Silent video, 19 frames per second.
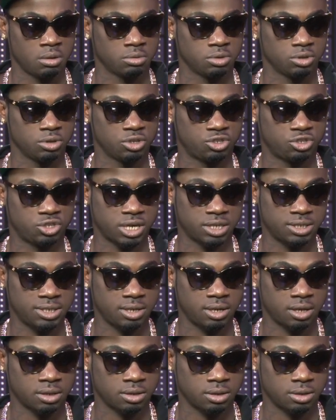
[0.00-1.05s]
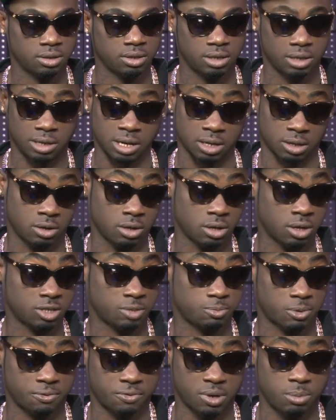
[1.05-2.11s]
The tragedy that caused
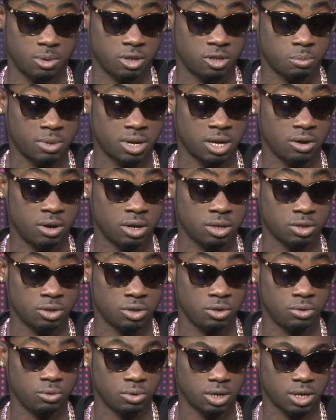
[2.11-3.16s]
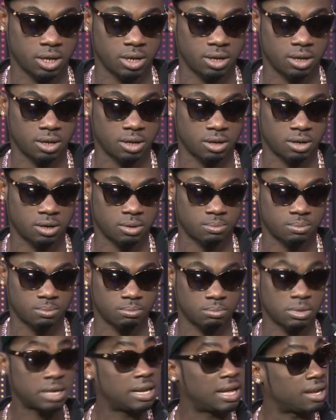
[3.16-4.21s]
my family to migrate to the UK,
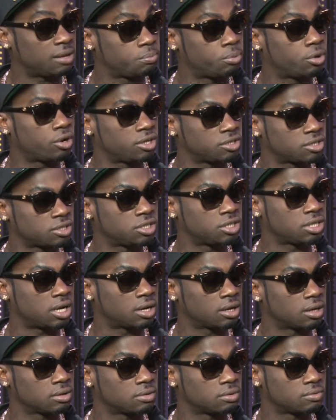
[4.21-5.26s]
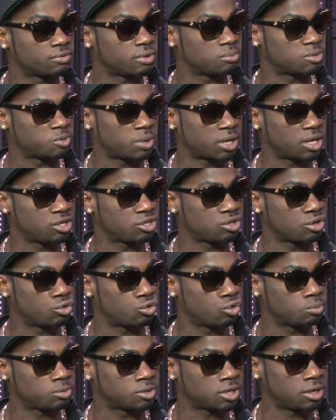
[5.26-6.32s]
my dad, Poison Chang, from Spanish Town
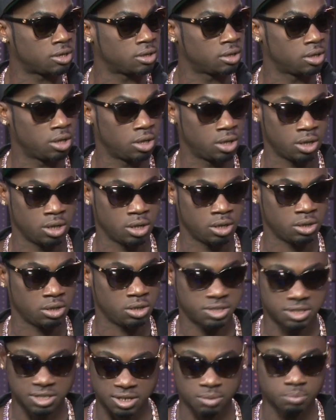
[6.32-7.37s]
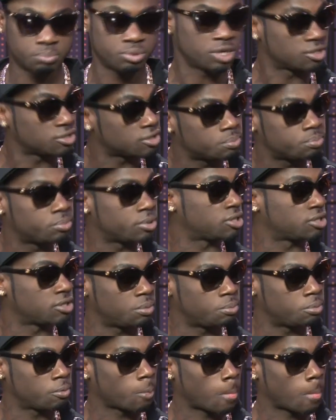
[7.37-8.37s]
Homestead, he sing Press Up, Press Up.